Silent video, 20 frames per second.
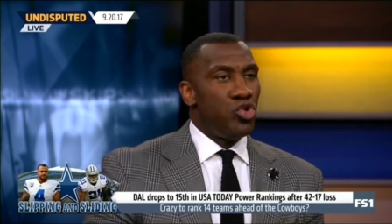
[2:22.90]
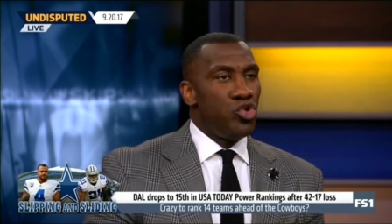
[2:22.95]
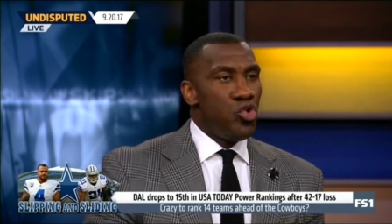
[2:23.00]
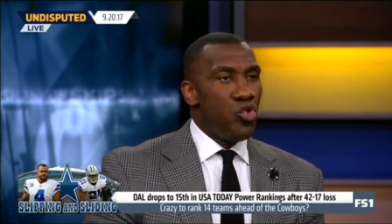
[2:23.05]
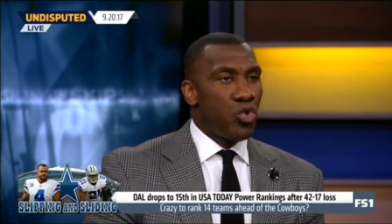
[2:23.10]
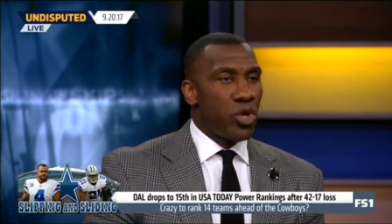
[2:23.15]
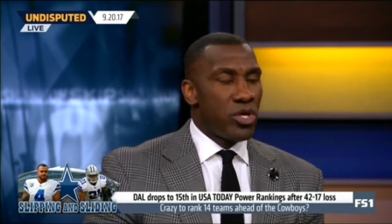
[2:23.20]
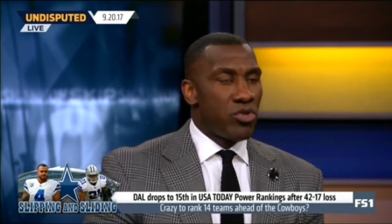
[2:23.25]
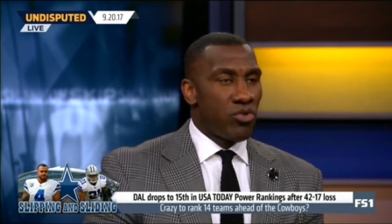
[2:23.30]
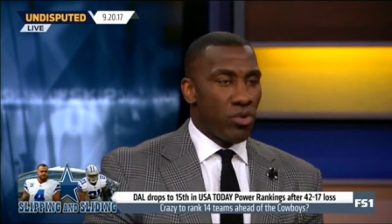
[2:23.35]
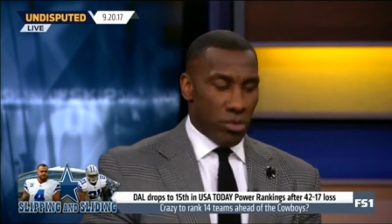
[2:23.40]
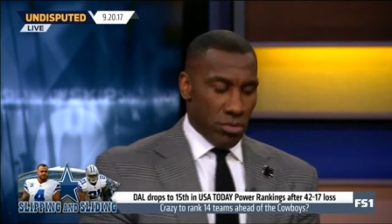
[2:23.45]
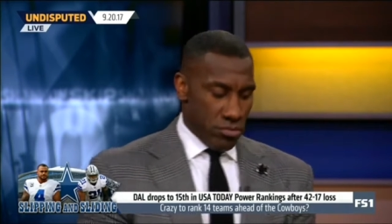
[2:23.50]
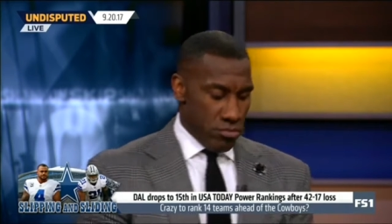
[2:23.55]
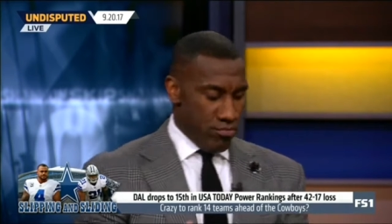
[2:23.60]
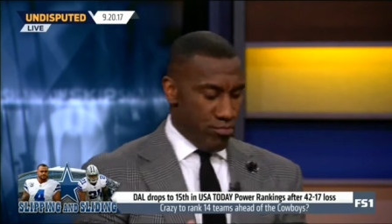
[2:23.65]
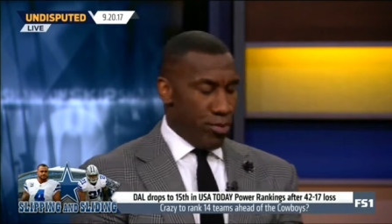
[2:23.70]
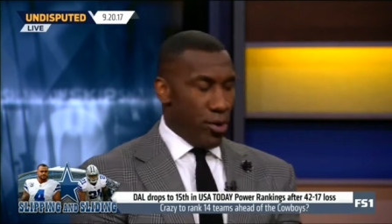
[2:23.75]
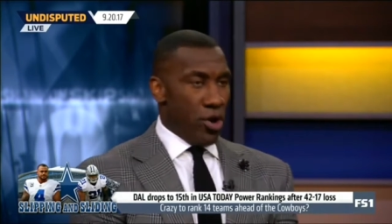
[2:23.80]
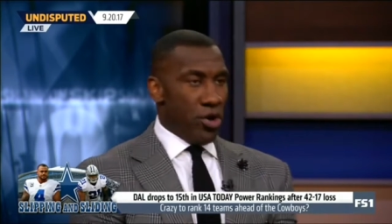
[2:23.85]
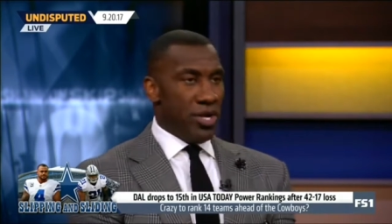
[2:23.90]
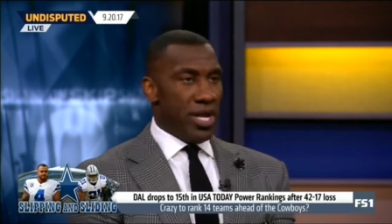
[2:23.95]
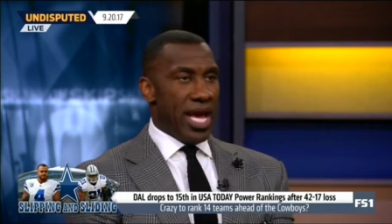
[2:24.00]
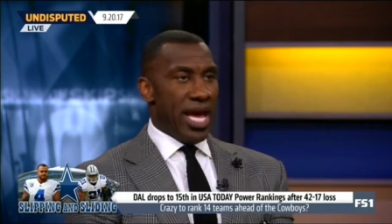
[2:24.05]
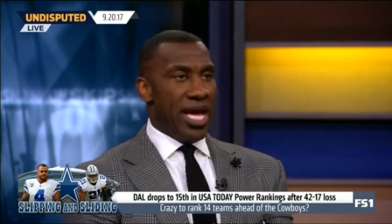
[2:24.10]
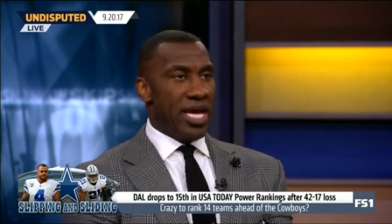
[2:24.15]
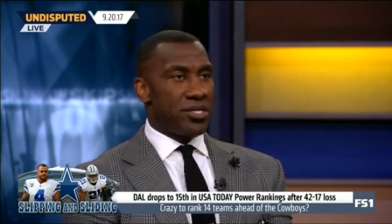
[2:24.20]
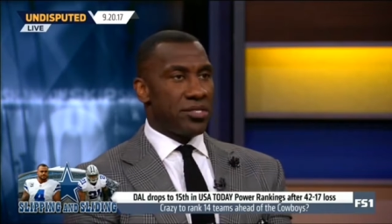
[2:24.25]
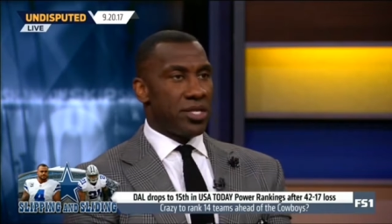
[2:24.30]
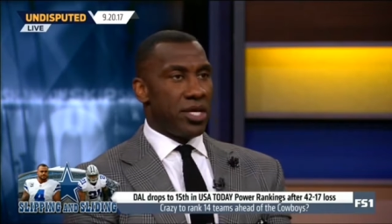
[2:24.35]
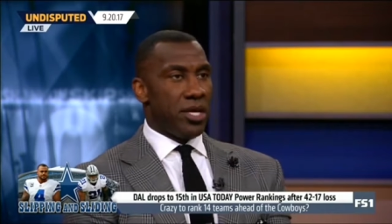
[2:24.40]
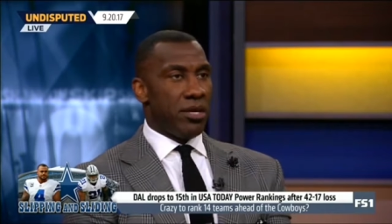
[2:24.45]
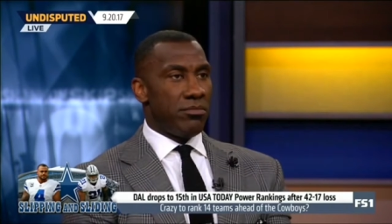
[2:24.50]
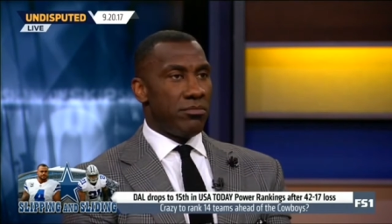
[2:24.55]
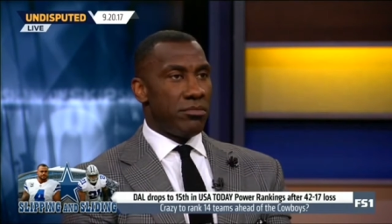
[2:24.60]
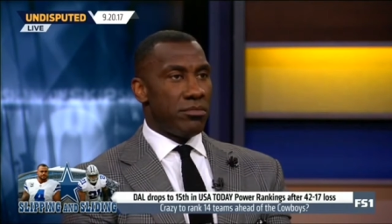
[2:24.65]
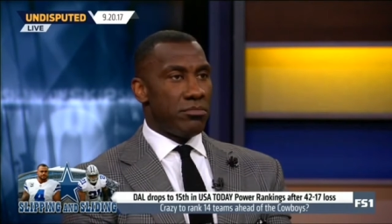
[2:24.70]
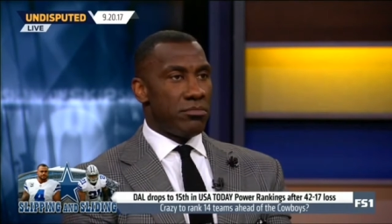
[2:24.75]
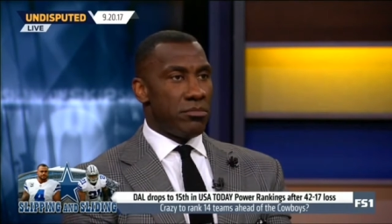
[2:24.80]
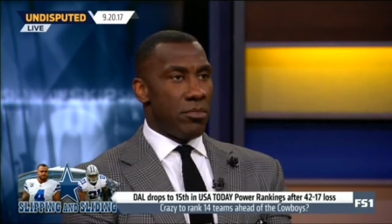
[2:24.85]
You could bird in the hand,
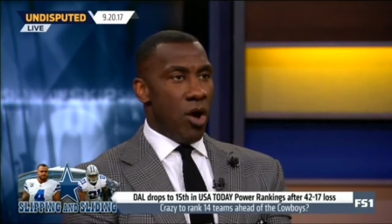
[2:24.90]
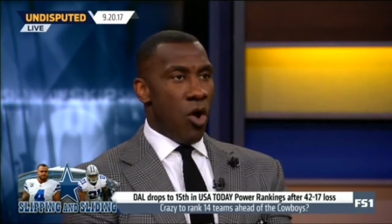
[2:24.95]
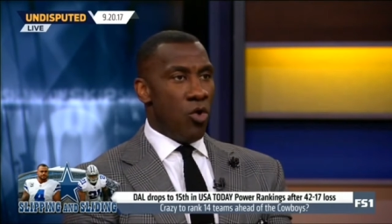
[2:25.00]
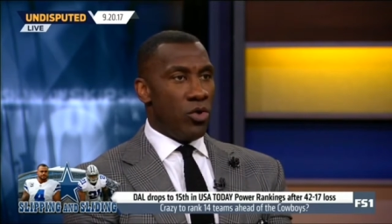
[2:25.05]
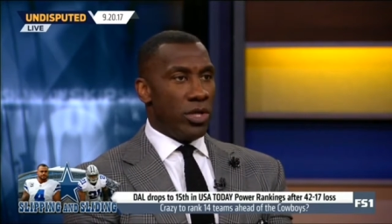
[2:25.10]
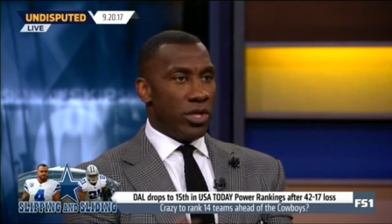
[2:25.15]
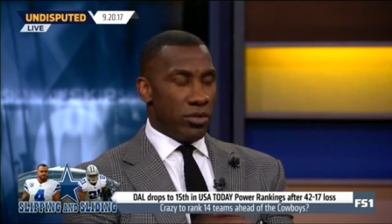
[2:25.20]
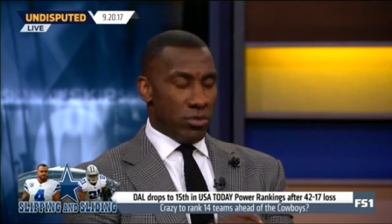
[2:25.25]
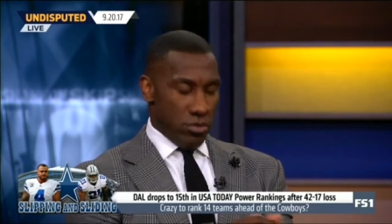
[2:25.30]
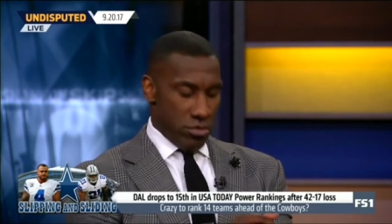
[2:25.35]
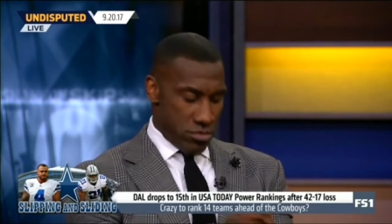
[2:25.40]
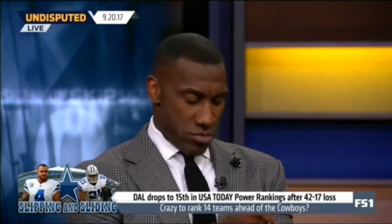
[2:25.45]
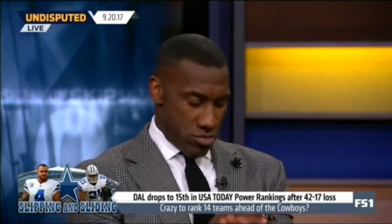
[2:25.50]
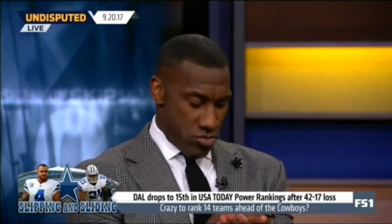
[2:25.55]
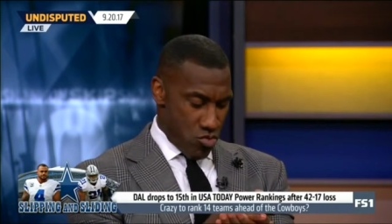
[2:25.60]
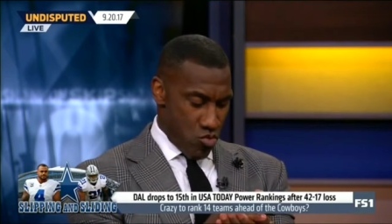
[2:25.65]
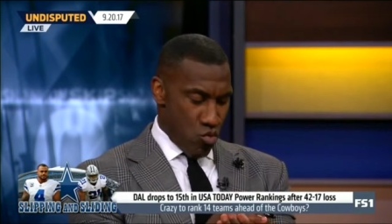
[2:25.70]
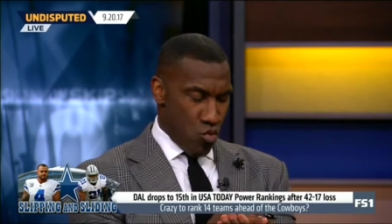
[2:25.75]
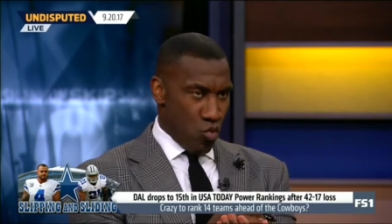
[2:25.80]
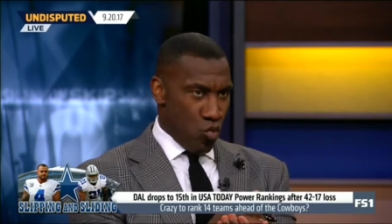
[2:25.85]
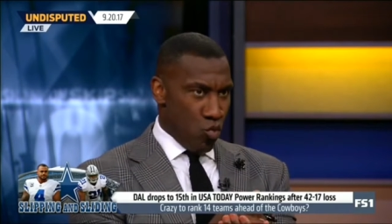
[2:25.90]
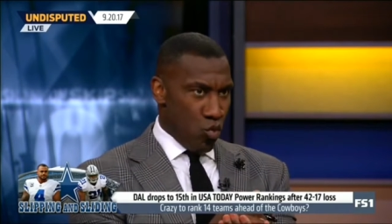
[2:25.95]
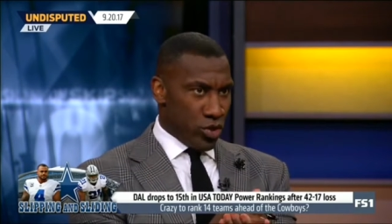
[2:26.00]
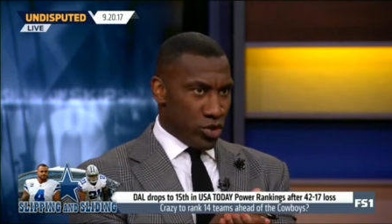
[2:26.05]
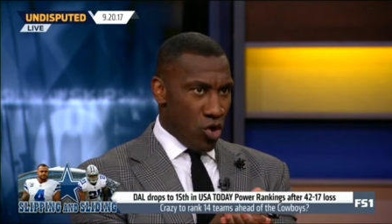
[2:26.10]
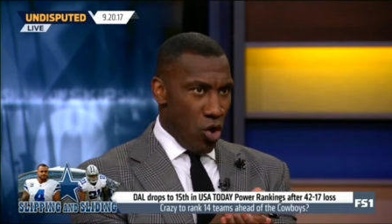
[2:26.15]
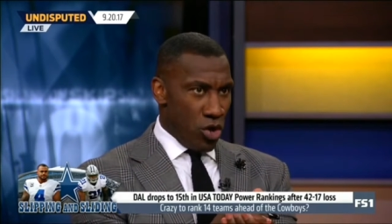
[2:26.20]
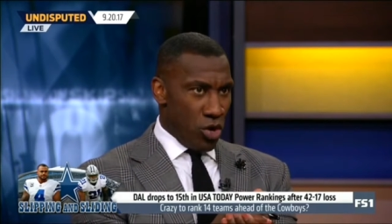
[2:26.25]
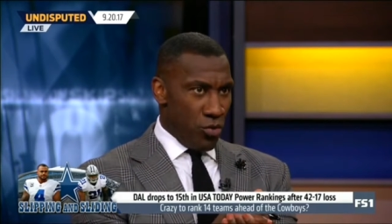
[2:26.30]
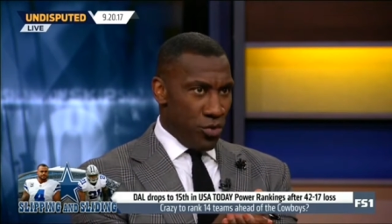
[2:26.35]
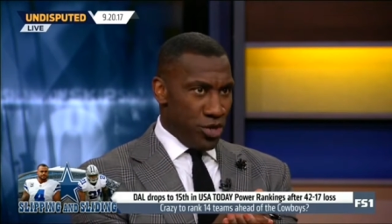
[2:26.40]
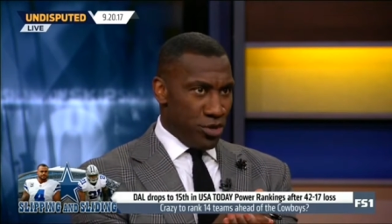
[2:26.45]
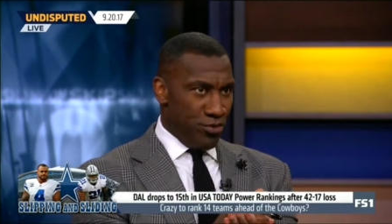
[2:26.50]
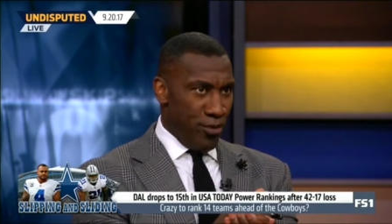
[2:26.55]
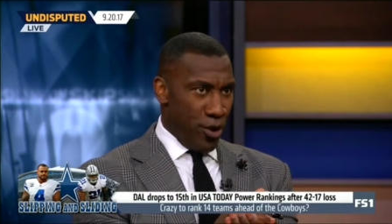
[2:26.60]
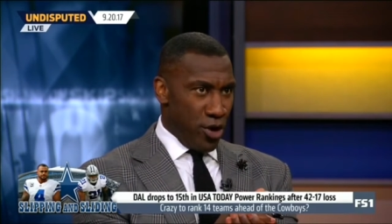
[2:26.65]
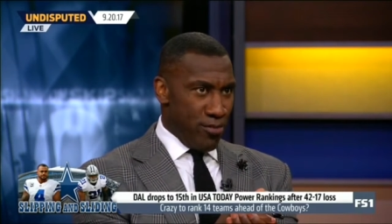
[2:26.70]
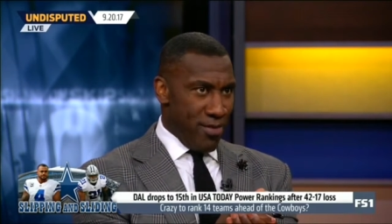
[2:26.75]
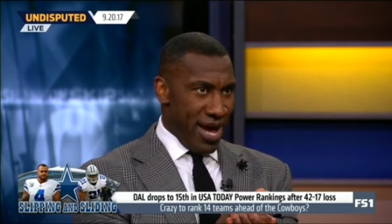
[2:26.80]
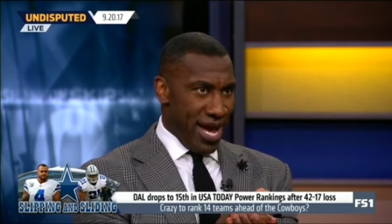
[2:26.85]
Skip. Yep. Only what's going on
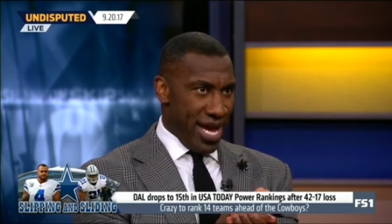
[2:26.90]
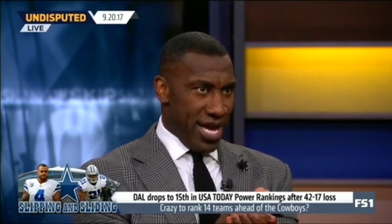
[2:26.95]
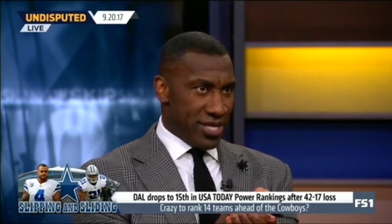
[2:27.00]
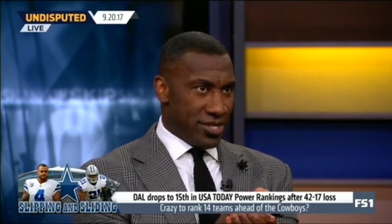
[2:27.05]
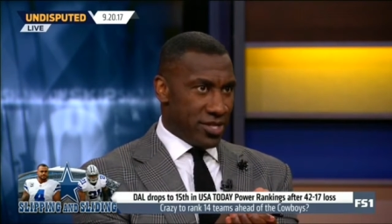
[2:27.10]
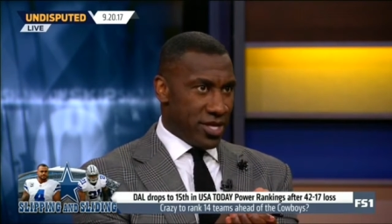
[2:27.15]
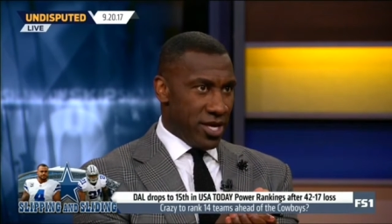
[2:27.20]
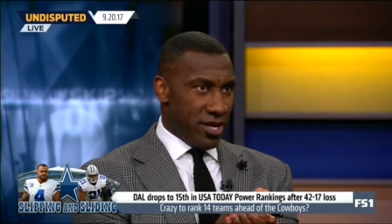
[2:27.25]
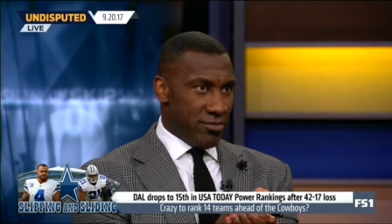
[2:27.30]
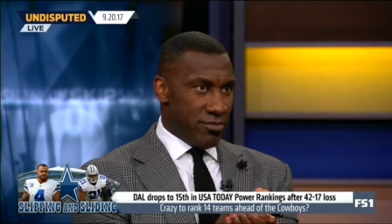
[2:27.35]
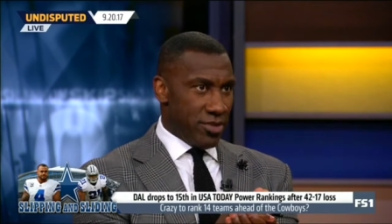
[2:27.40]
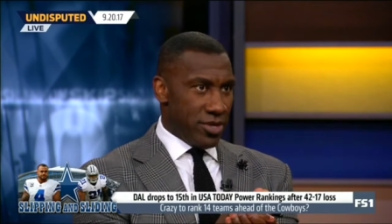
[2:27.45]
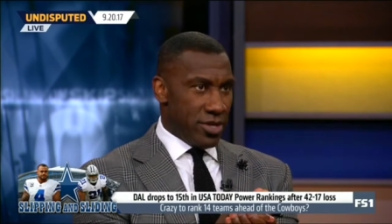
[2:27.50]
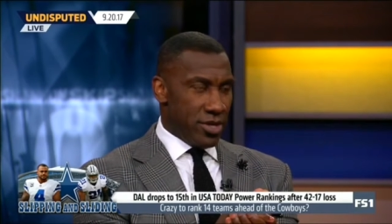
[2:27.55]
with this bird in my hand, Skip?